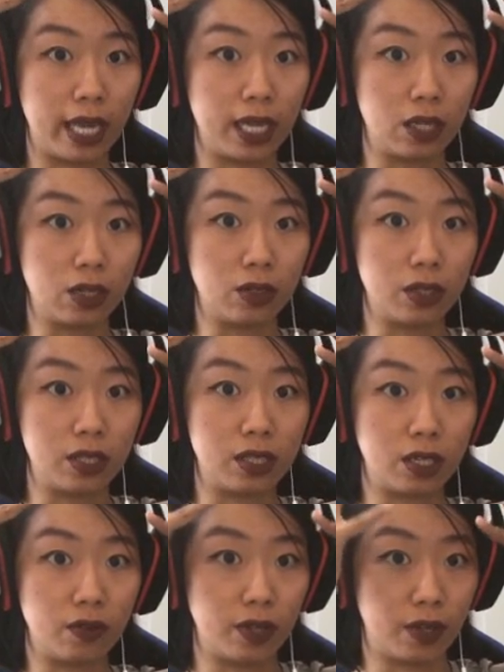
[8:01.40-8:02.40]
an angle
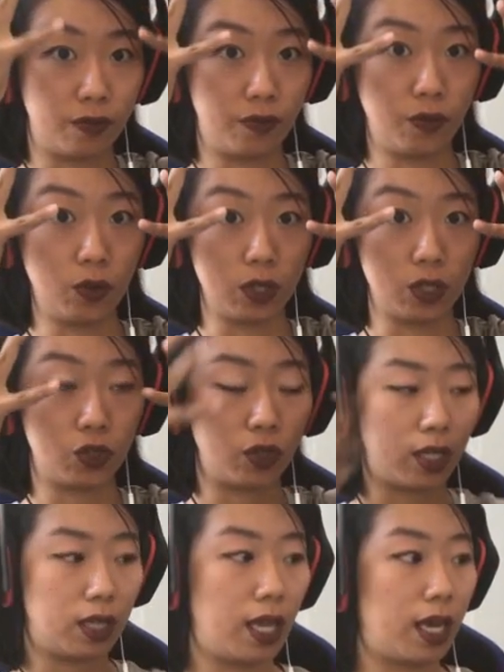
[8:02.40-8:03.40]
instead of like fully
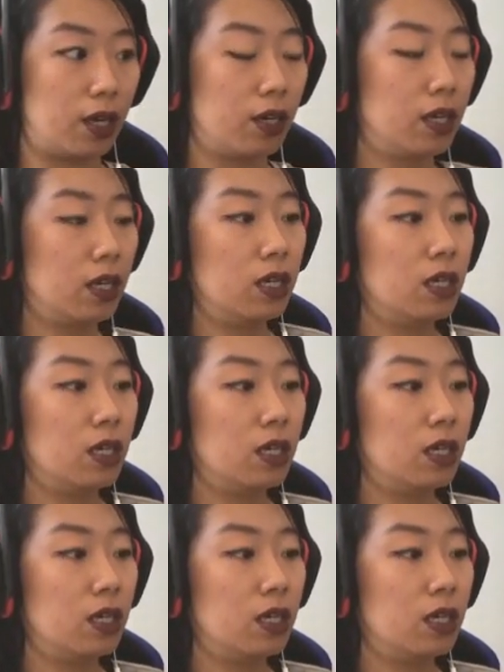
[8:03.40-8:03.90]
straight there.